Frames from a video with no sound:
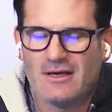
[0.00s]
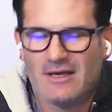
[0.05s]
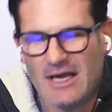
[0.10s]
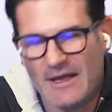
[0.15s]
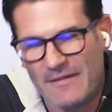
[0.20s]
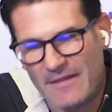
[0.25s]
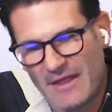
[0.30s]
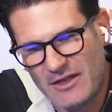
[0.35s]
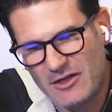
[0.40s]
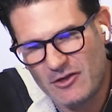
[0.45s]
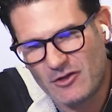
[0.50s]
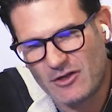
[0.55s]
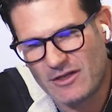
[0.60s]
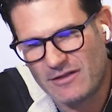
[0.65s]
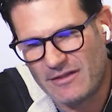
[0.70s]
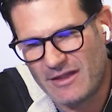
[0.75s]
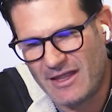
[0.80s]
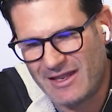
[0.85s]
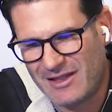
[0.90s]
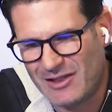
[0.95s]
And then you
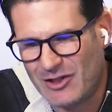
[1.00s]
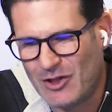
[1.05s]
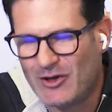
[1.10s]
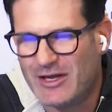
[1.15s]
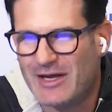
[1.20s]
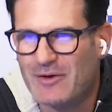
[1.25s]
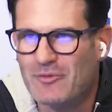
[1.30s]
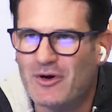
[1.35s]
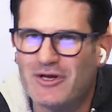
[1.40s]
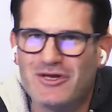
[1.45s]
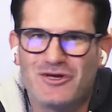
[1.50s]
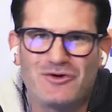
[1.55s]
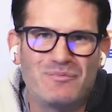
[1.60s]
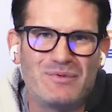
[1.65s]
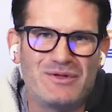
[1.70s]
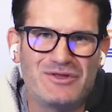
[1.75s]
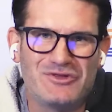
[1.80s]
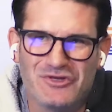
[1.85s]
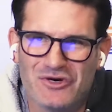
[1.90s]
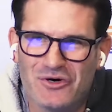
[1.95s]
can look at what you've
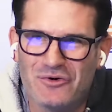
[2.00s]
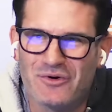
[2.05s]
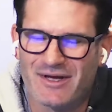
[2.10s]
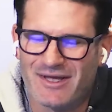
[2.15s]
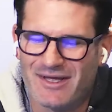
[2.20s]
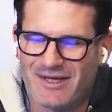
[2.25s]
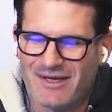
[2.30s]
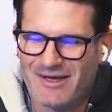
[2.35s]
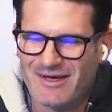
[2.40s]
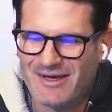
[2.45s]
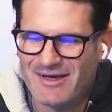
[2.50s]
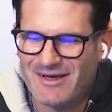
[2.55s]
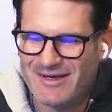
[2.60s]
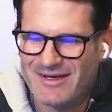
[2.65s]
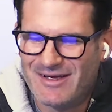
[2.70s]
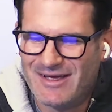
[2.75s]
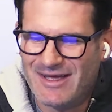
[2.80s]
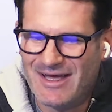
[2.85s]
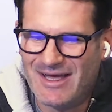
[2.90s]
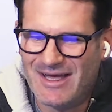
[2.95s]
been doing
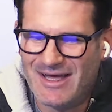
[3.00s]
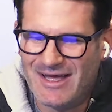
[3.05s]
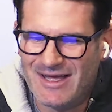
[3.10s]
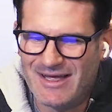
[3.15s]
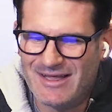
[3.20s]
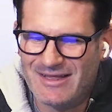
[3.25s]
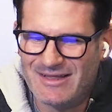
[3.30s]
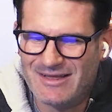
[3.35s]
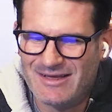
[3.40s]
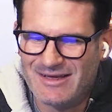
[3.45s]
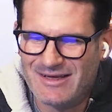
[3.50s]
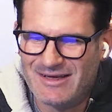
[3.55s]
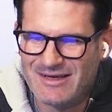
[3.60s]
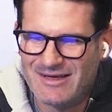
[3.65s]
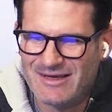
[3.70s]
and